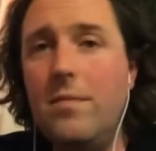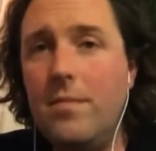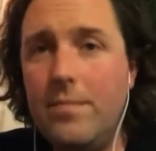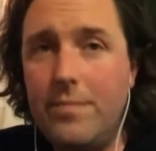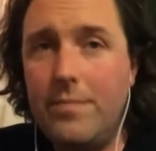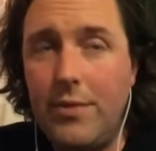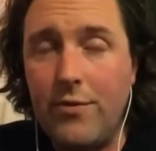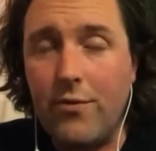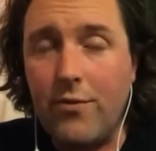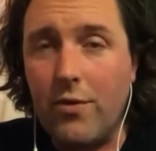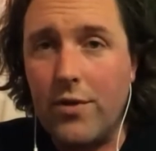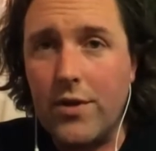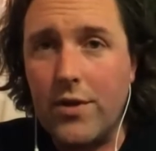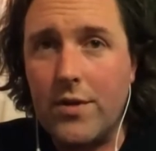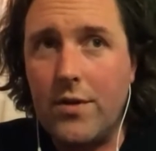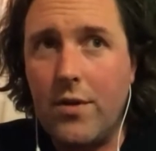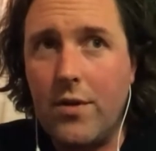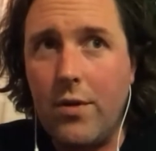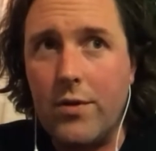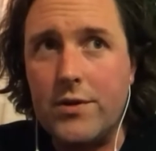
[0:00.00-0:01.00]
before the
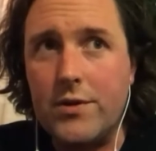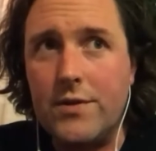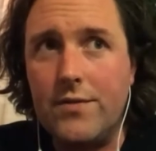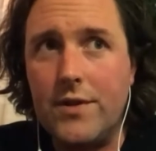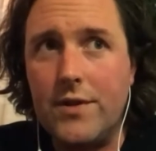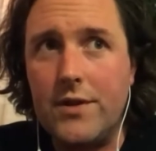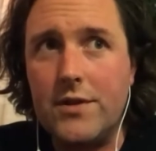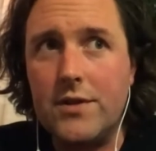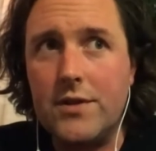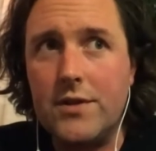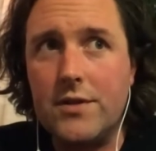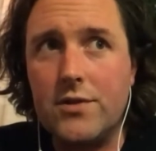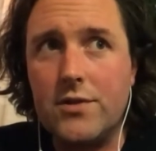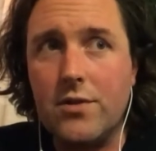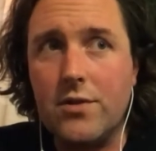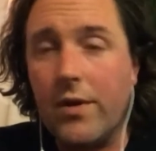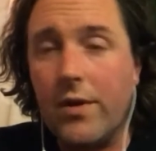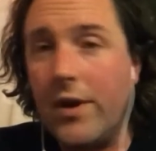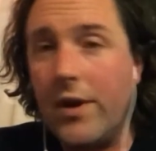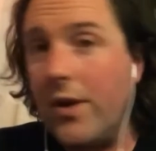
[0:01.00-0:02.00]
course of this
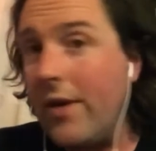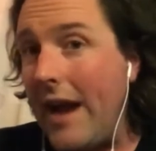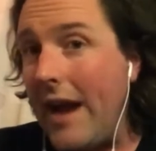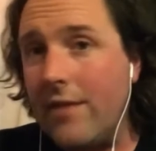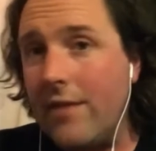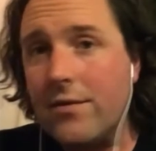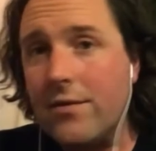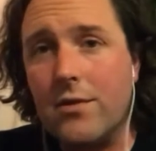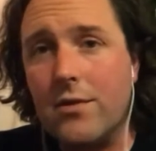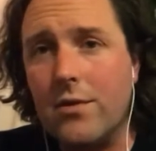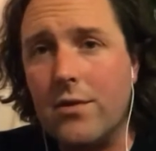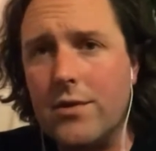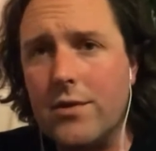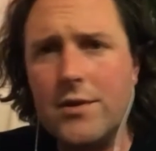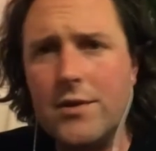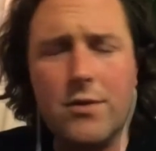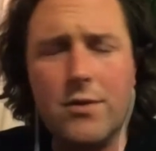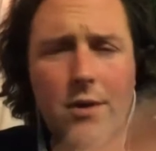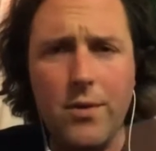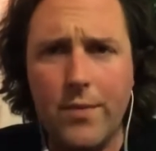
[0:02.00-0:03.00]
story or after the course of
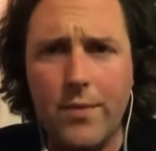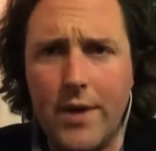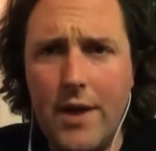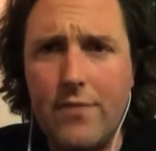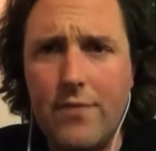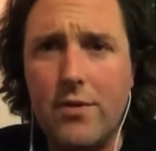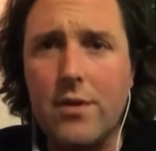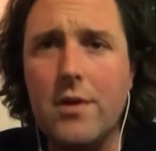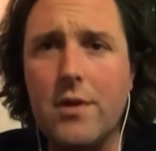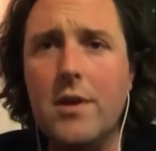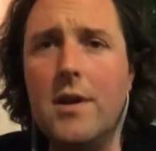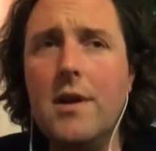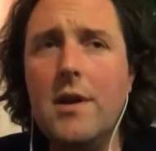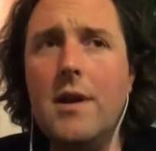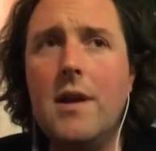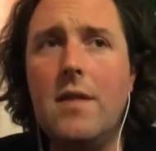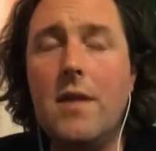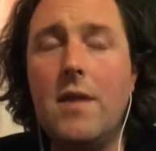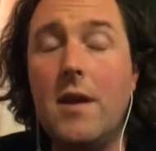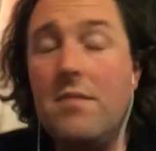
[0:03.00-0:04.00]
the story or whatever,
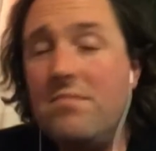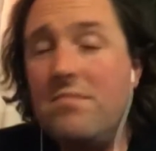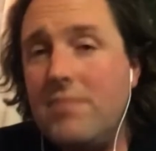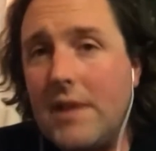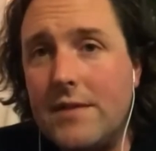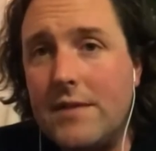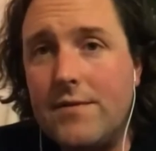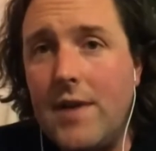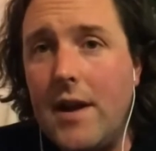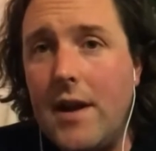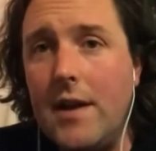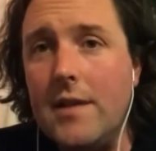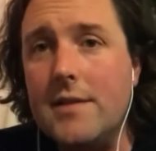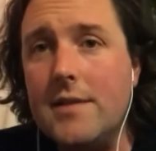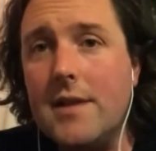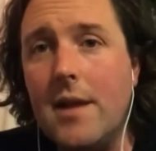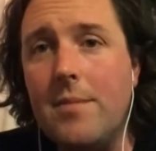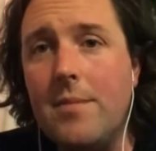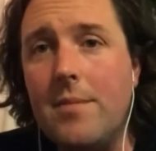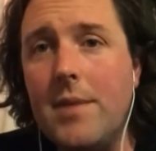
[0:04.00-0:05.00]
then that's fine.
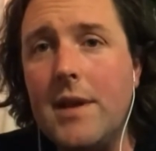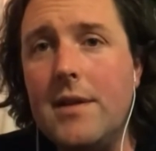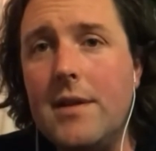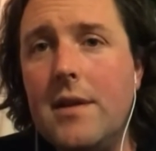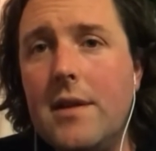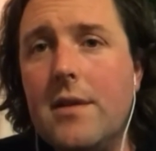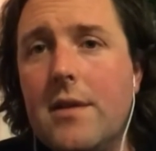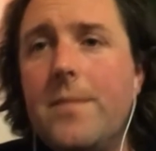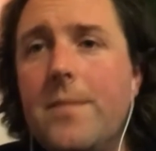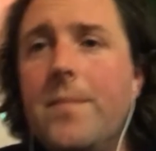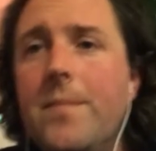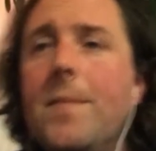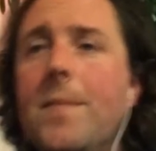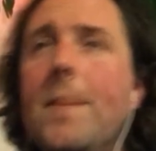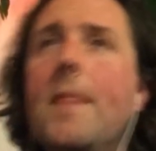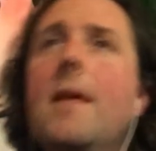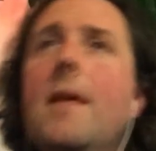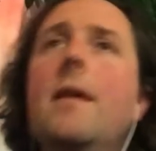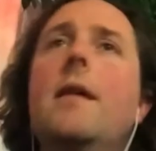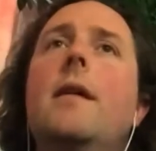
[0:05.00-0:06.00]
It's not a big deal.
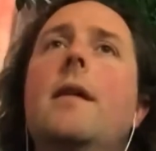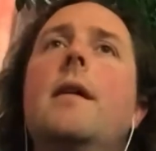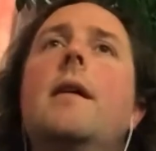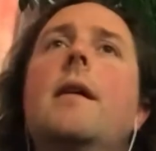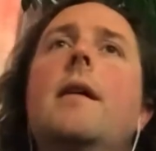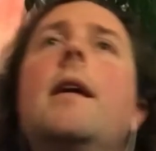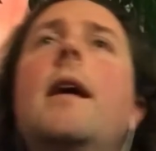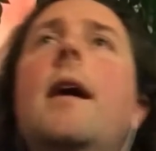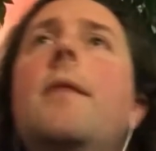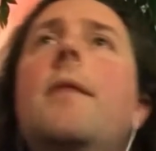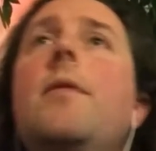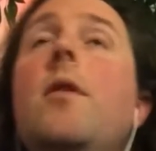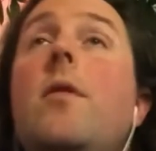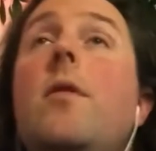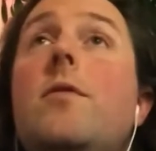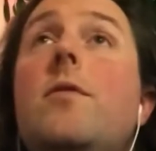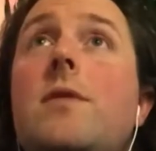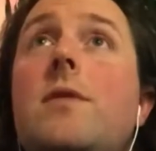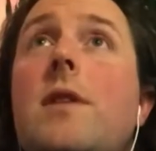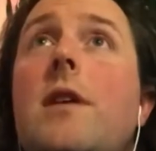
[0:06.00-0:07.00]

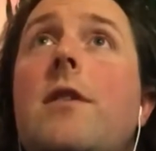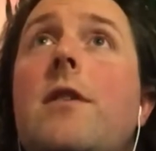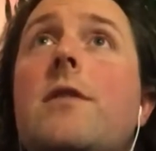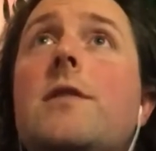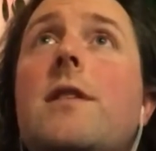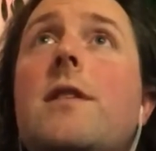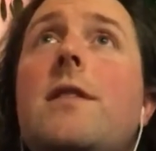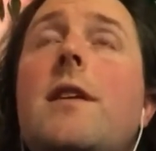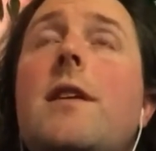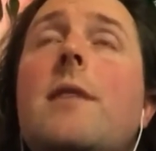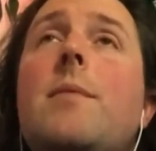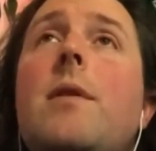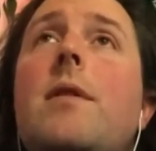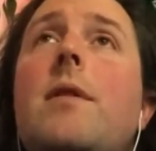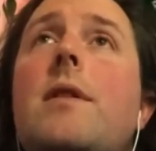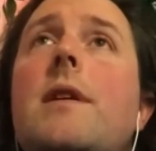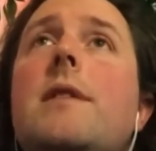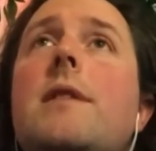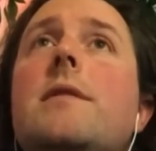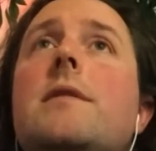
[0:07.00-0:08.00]
The interesting thing
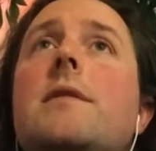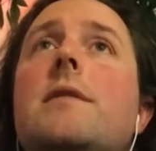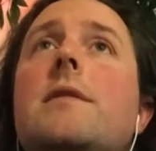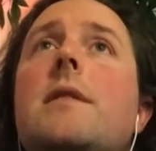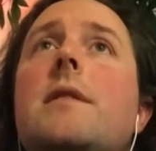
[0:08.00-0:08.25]
about it is